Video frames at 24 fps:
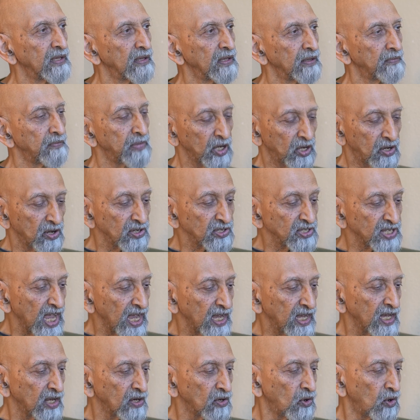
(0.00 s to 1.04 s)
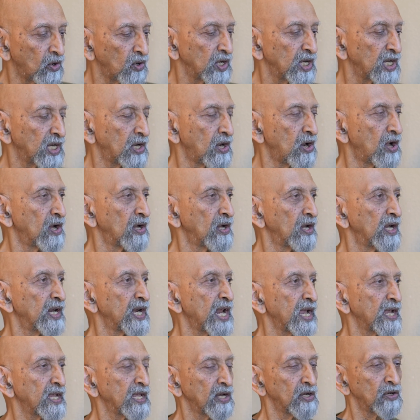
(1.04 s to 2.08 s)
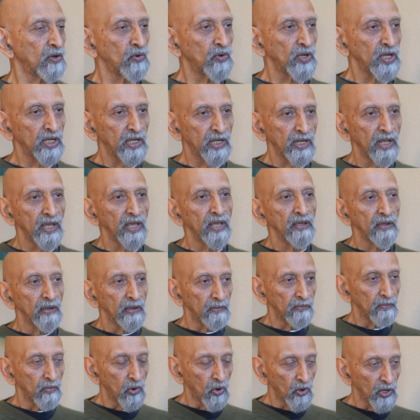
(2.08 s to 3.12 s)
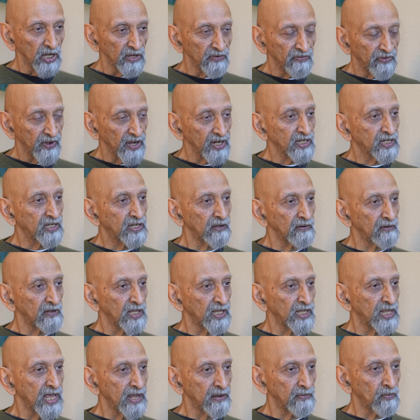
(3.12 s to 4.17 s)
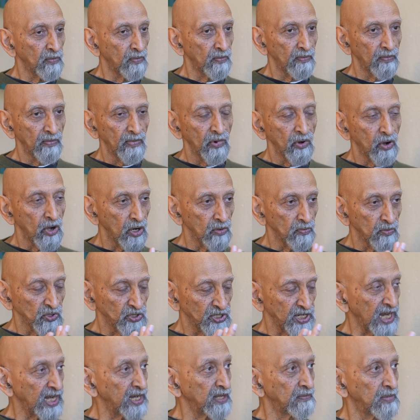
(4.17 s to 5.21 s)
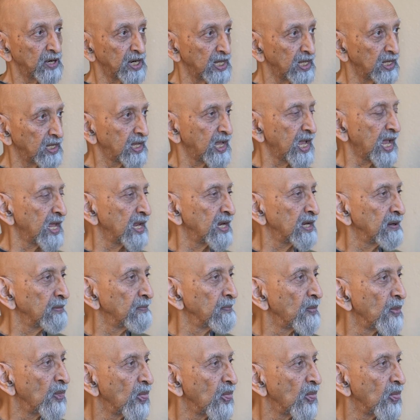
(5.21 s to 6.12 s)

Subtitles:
Because I can hold it longer, I can do it more effectively than almost anybody can.